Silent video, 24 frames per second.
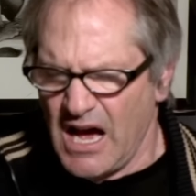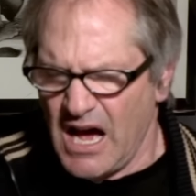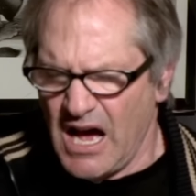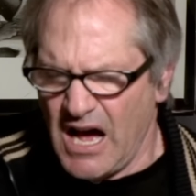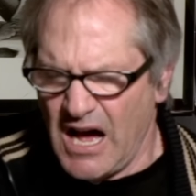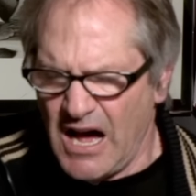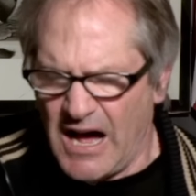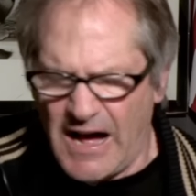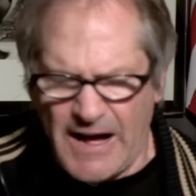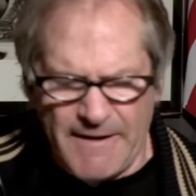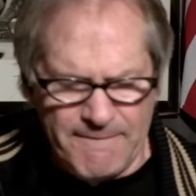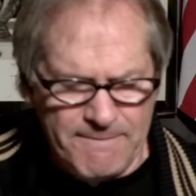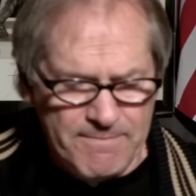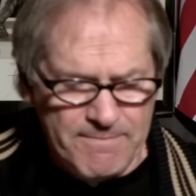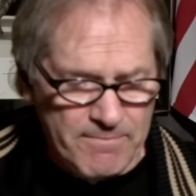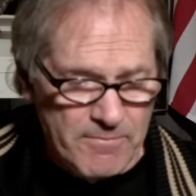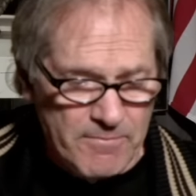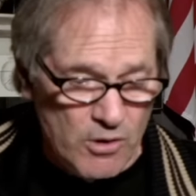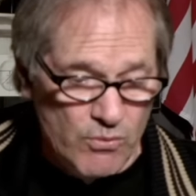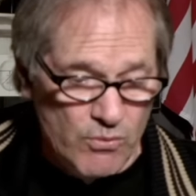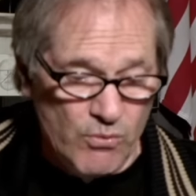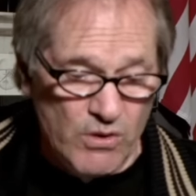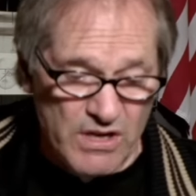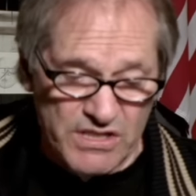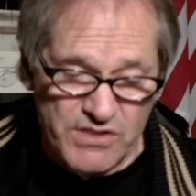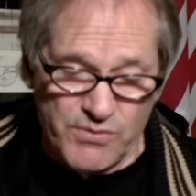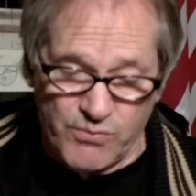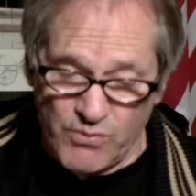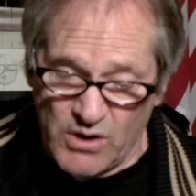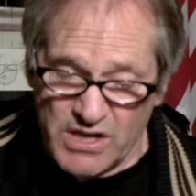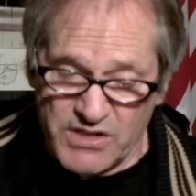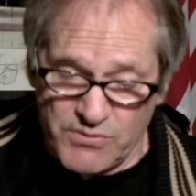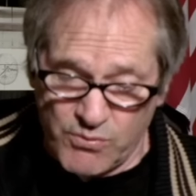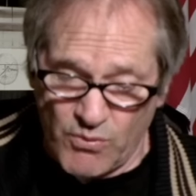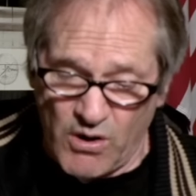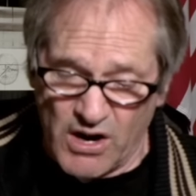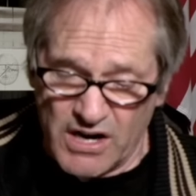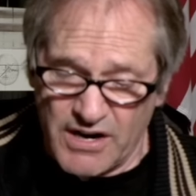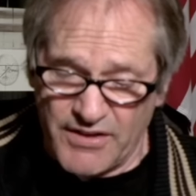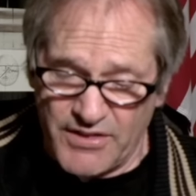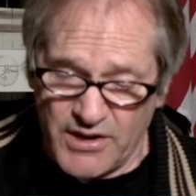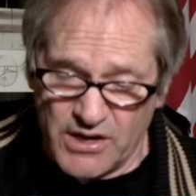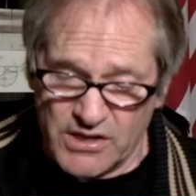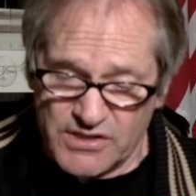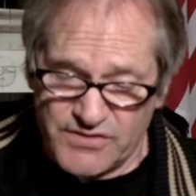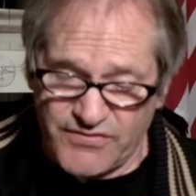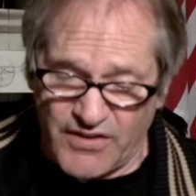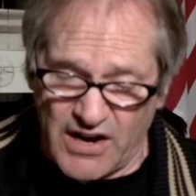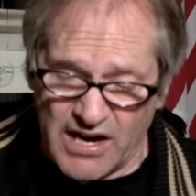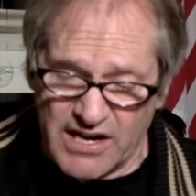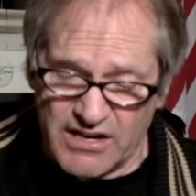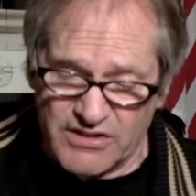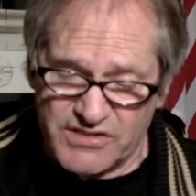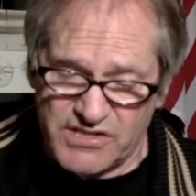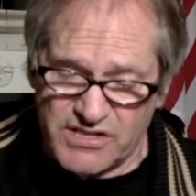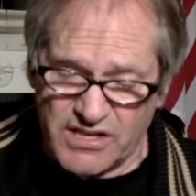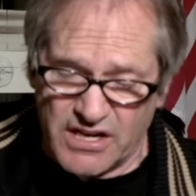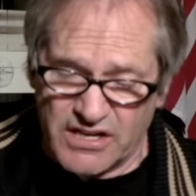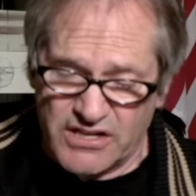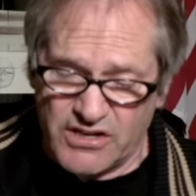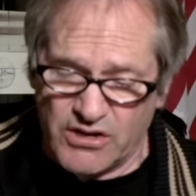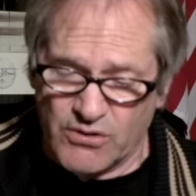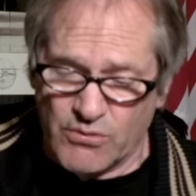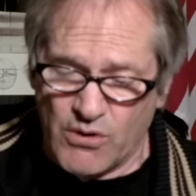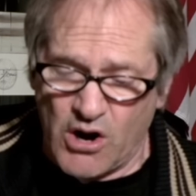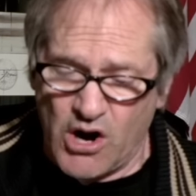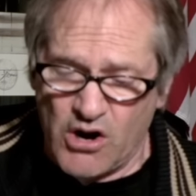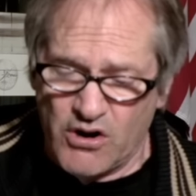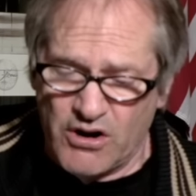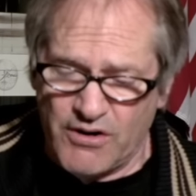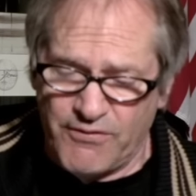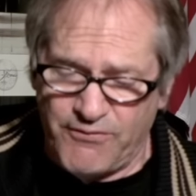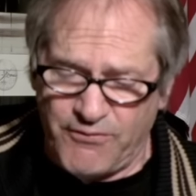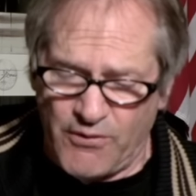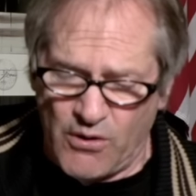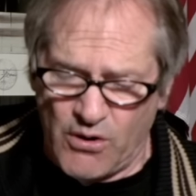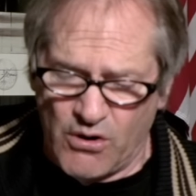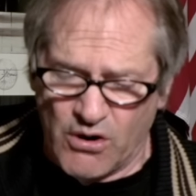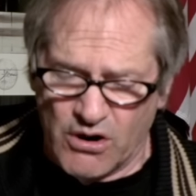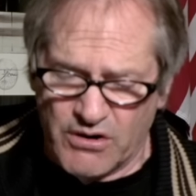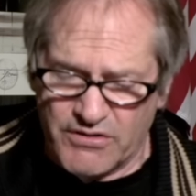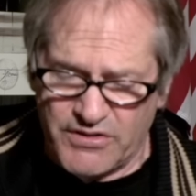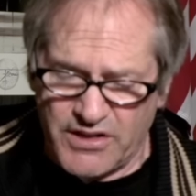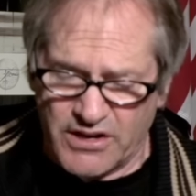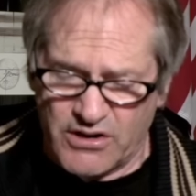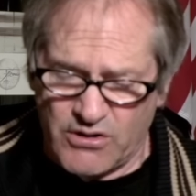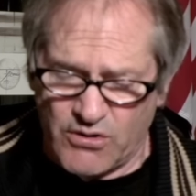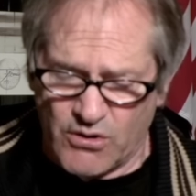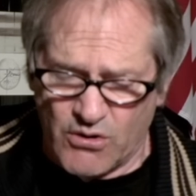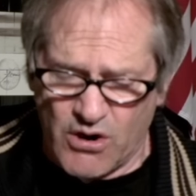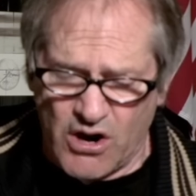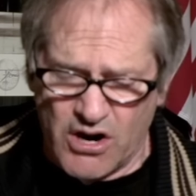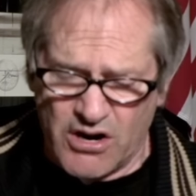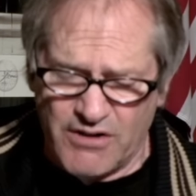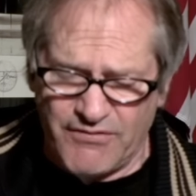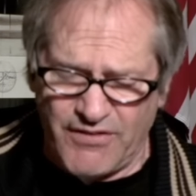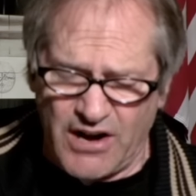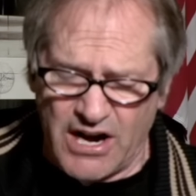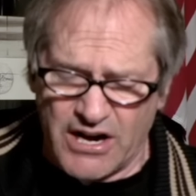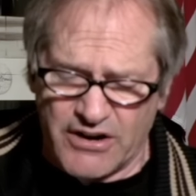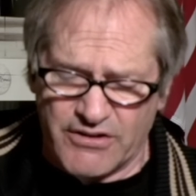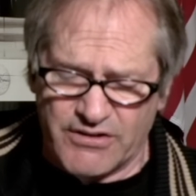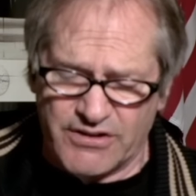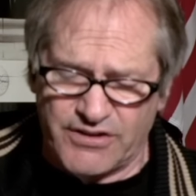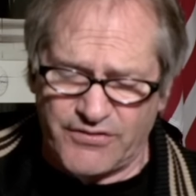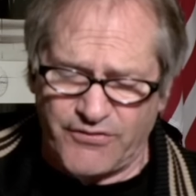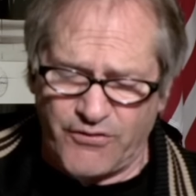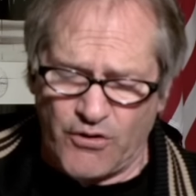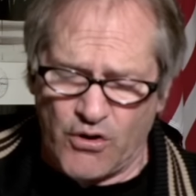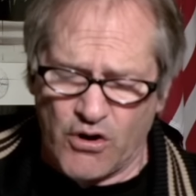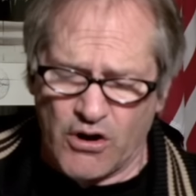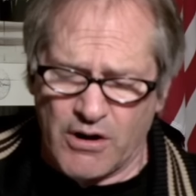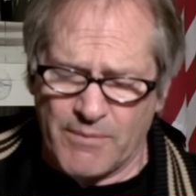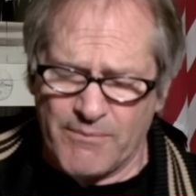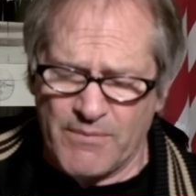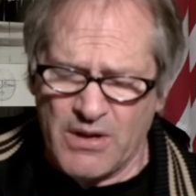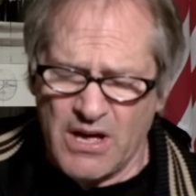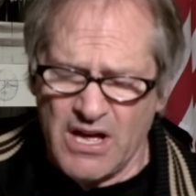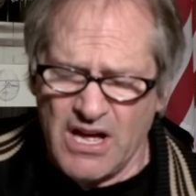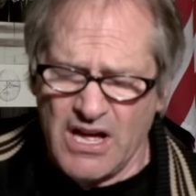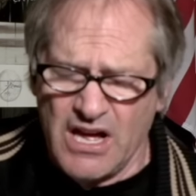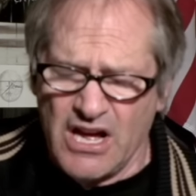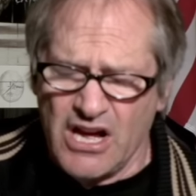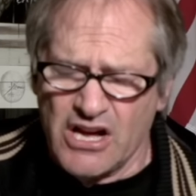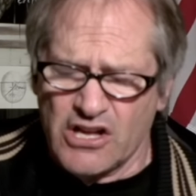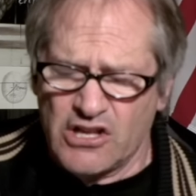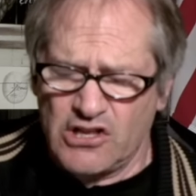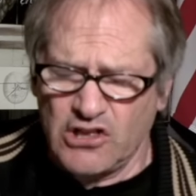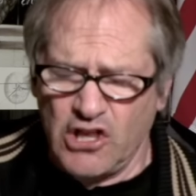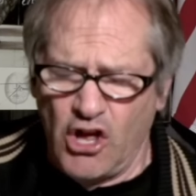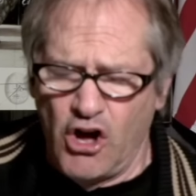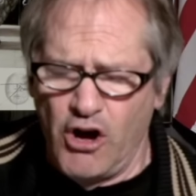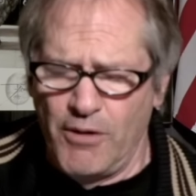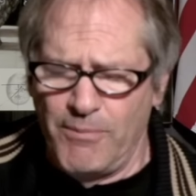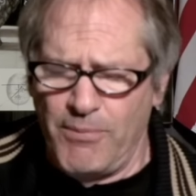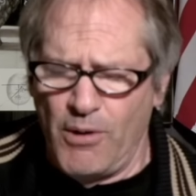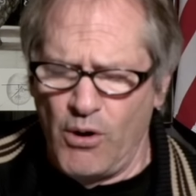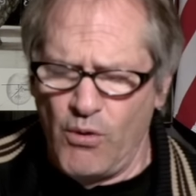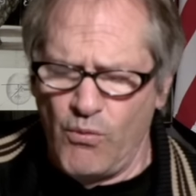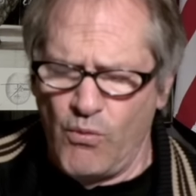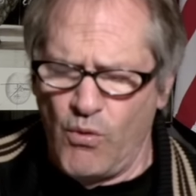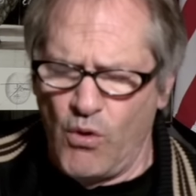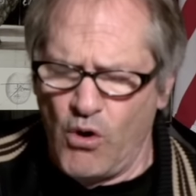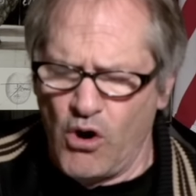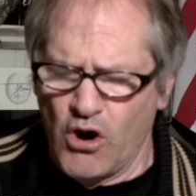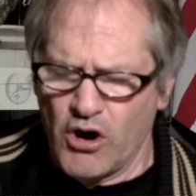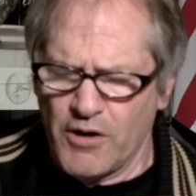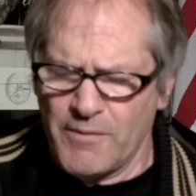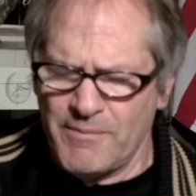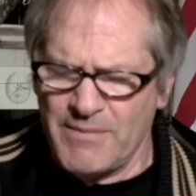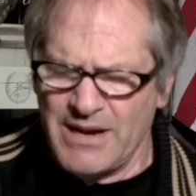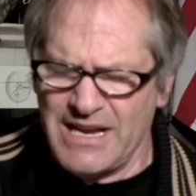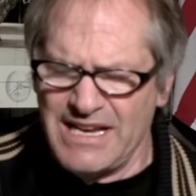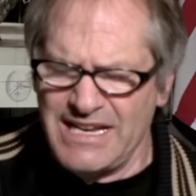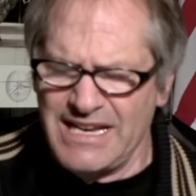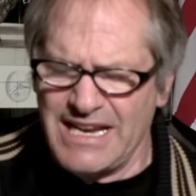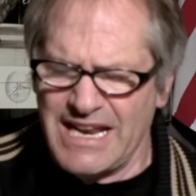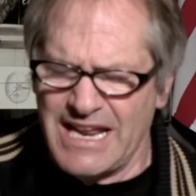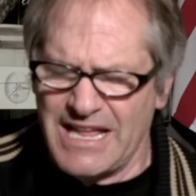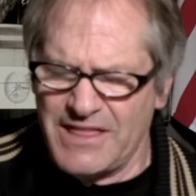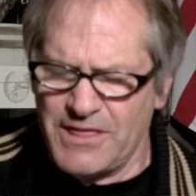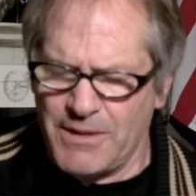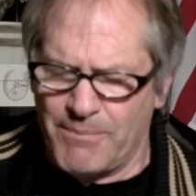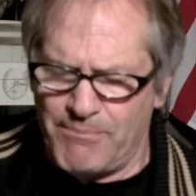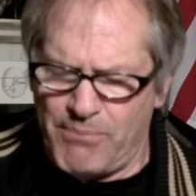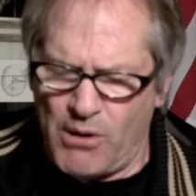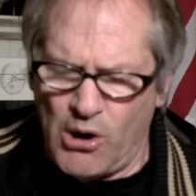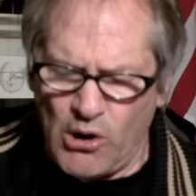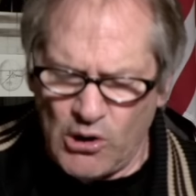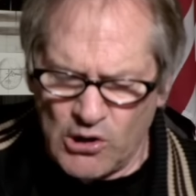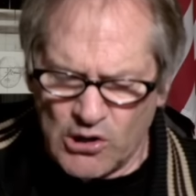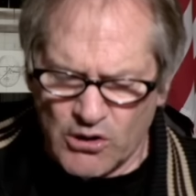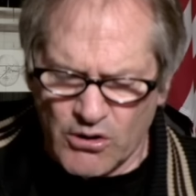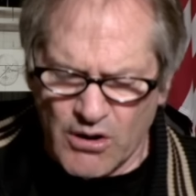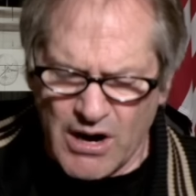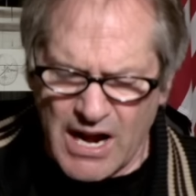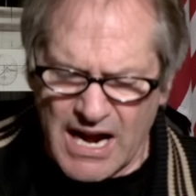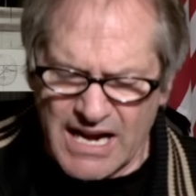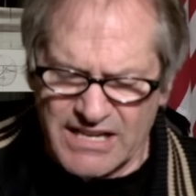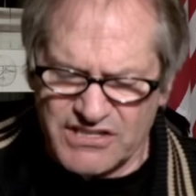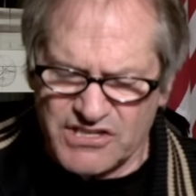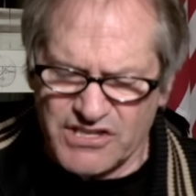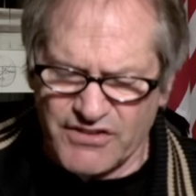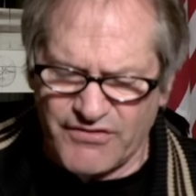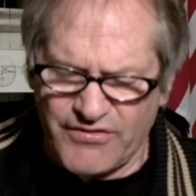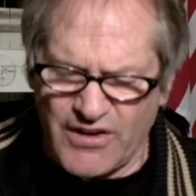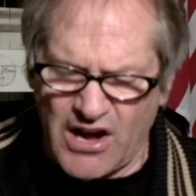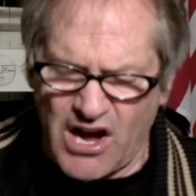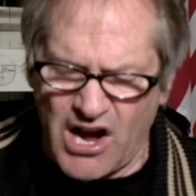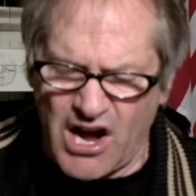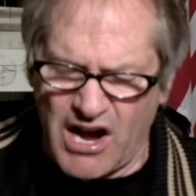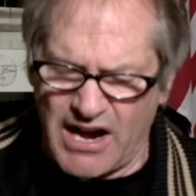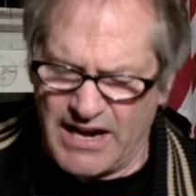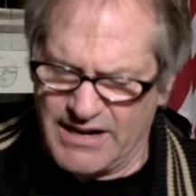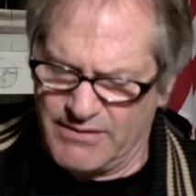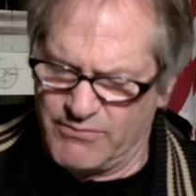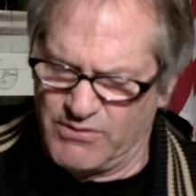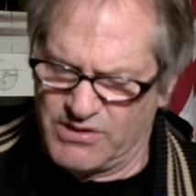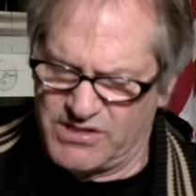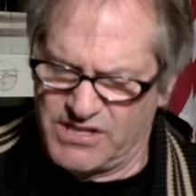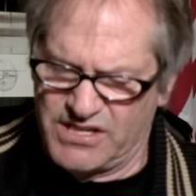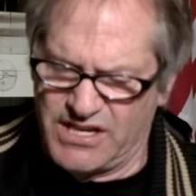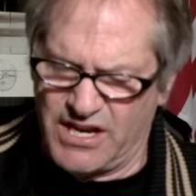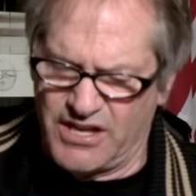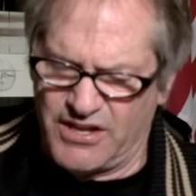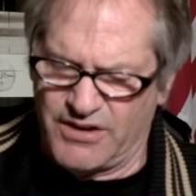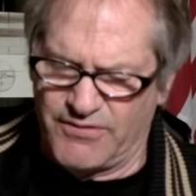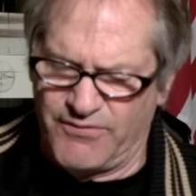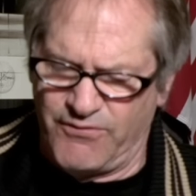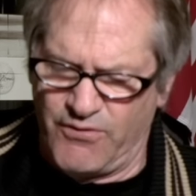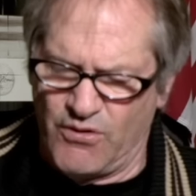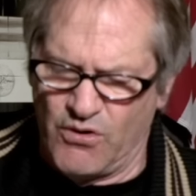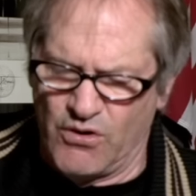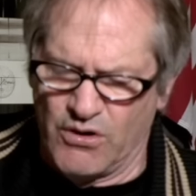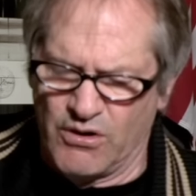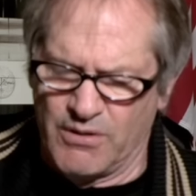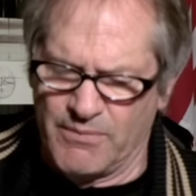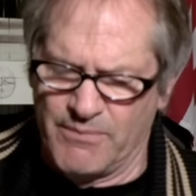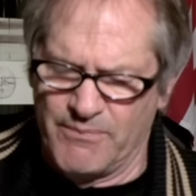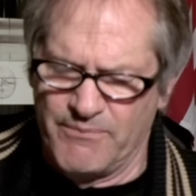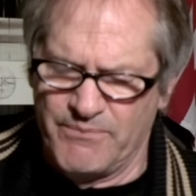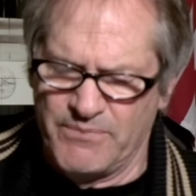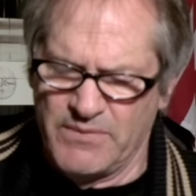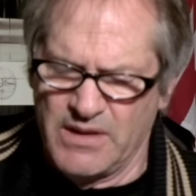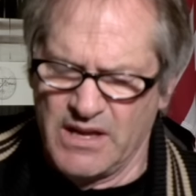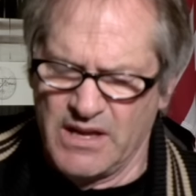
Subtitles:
Was one of those vital. So the coronavirus forum, global warming and the polarized divide was another forum.